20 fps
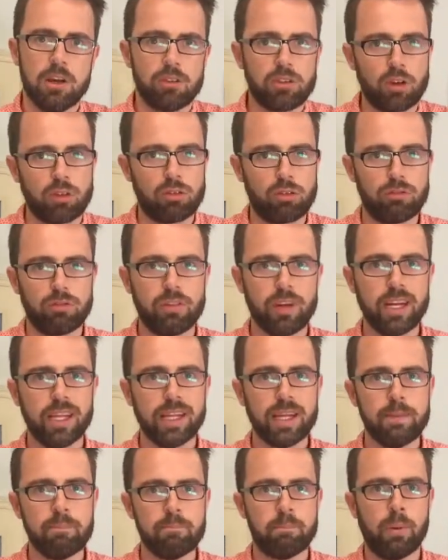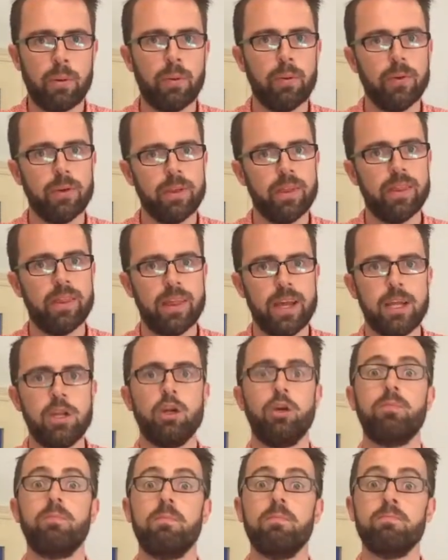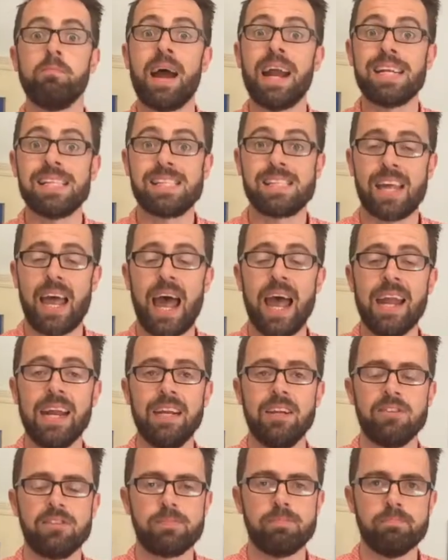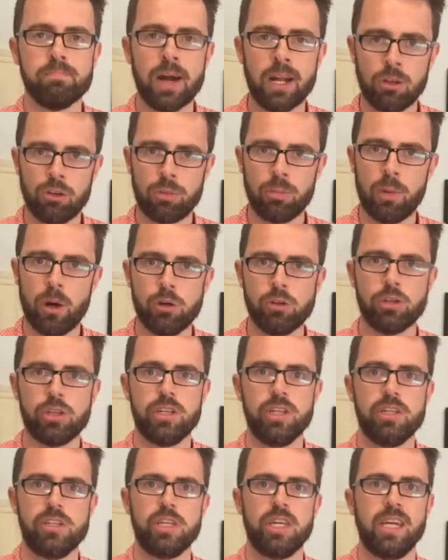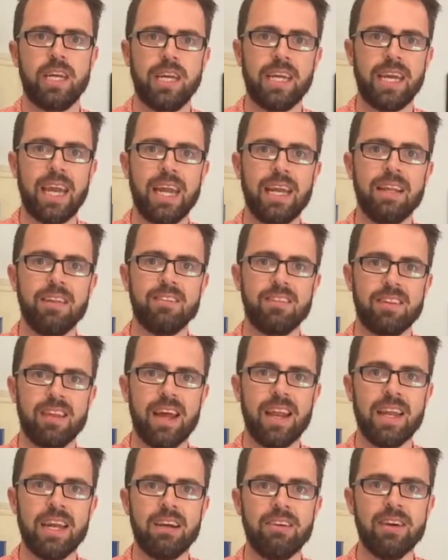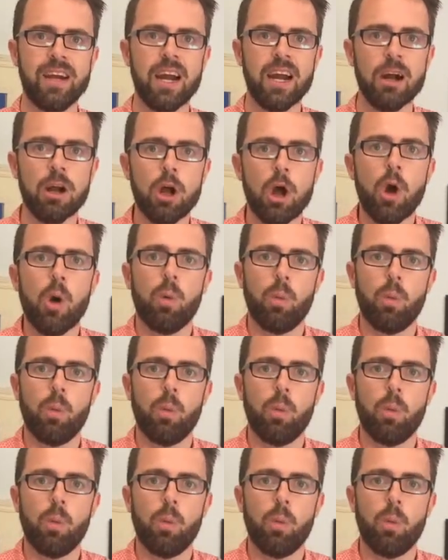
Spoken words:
So it's really important that you maintain as much motion as you can get into that area